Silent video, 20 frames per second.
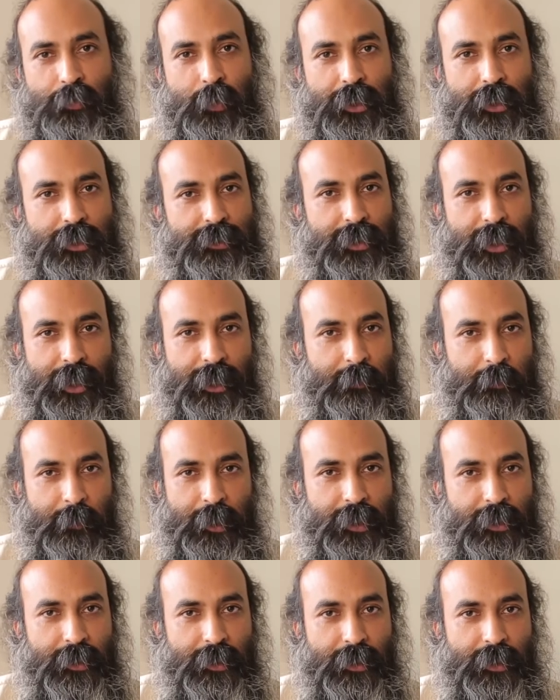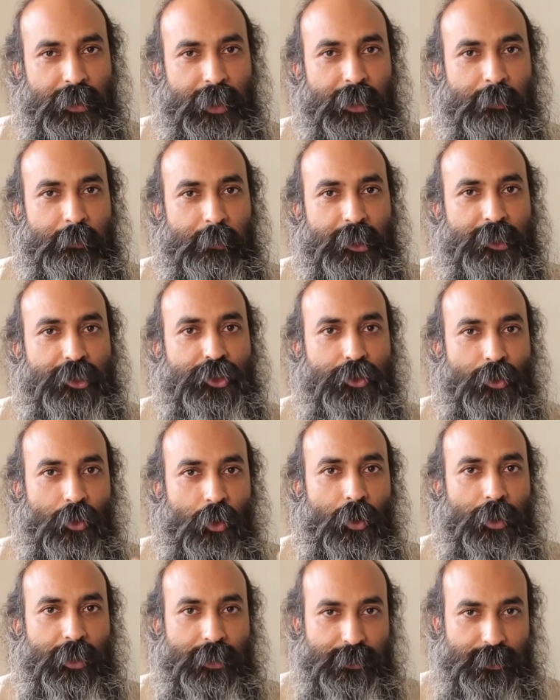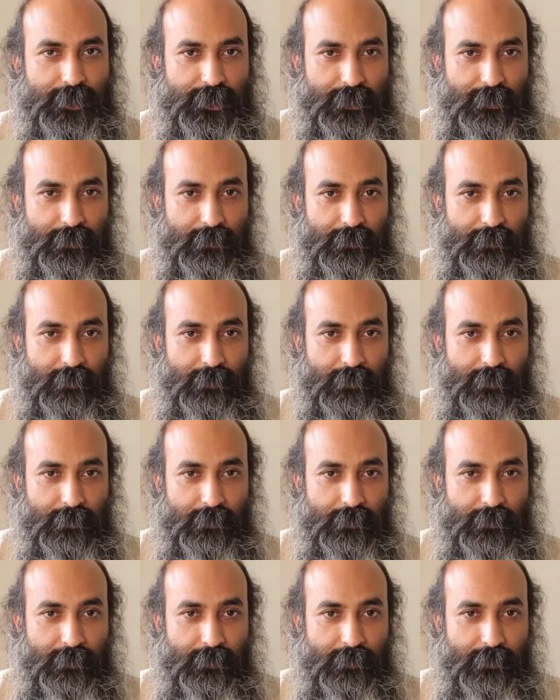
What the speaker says: what does light mean here? Light means knowledge.